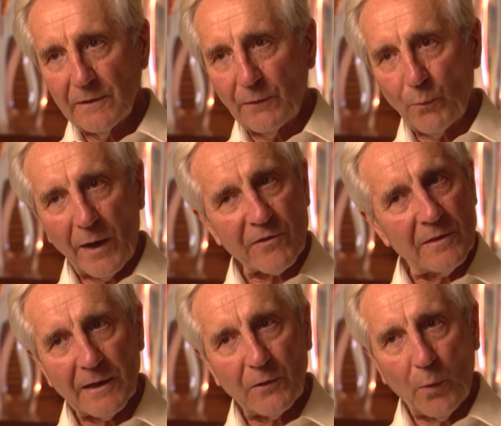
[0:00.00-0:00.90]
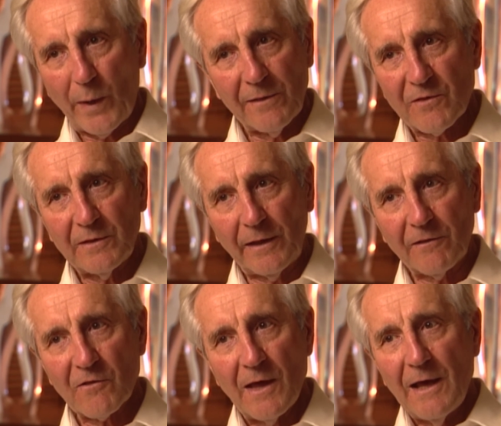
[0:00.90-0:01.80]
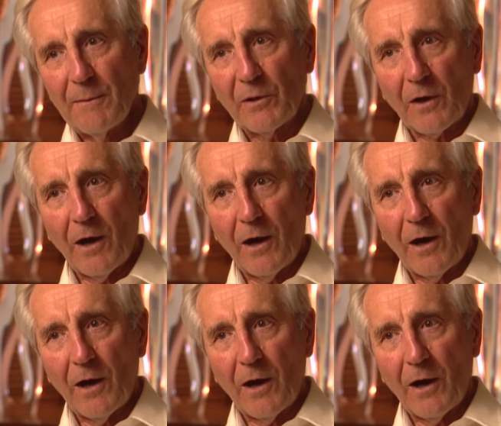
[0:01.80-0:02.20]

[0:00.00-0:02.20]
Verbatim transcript: It wasn't a coincidence, but